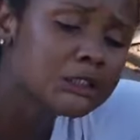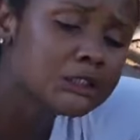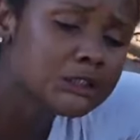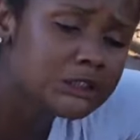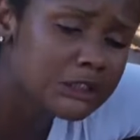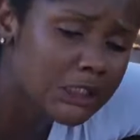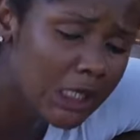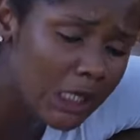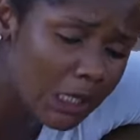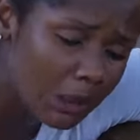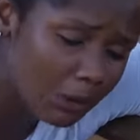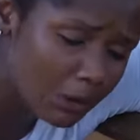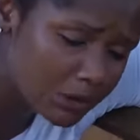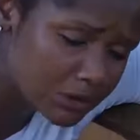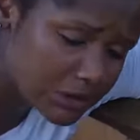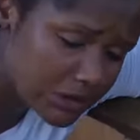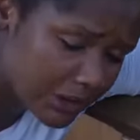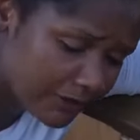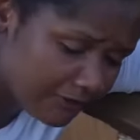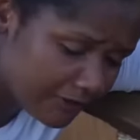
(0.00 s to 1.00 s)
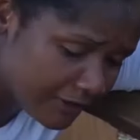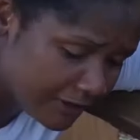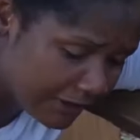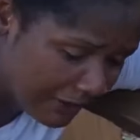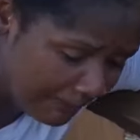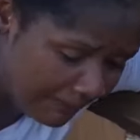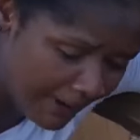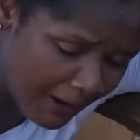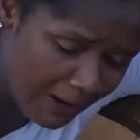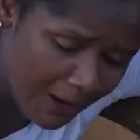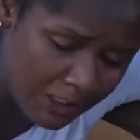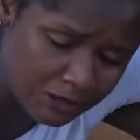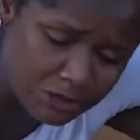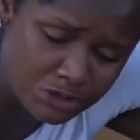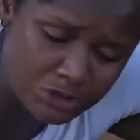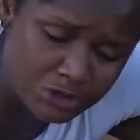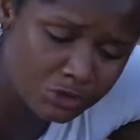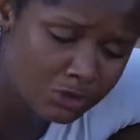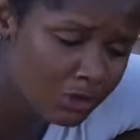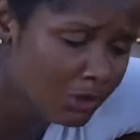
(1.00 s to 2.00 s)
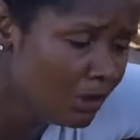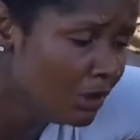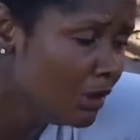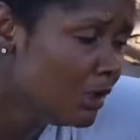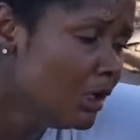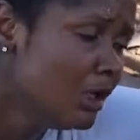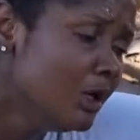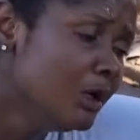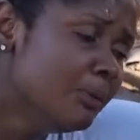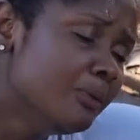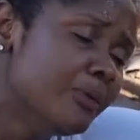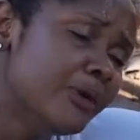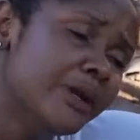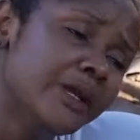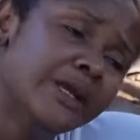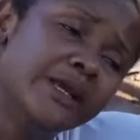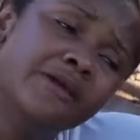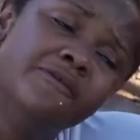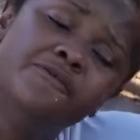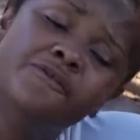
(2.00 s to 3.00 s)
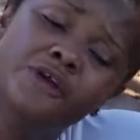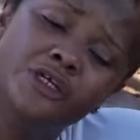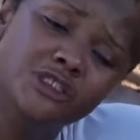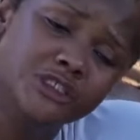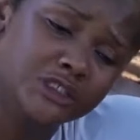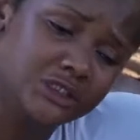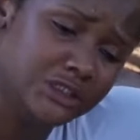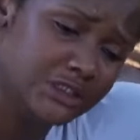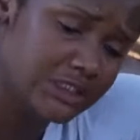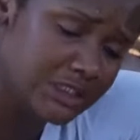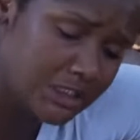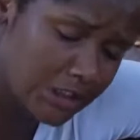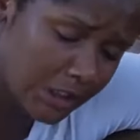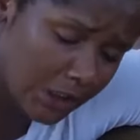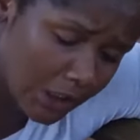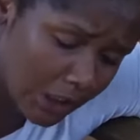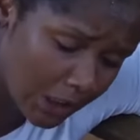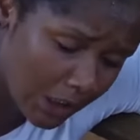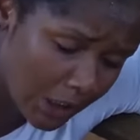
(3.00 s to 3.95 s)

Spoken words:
Chine was given the power to bring in virgins.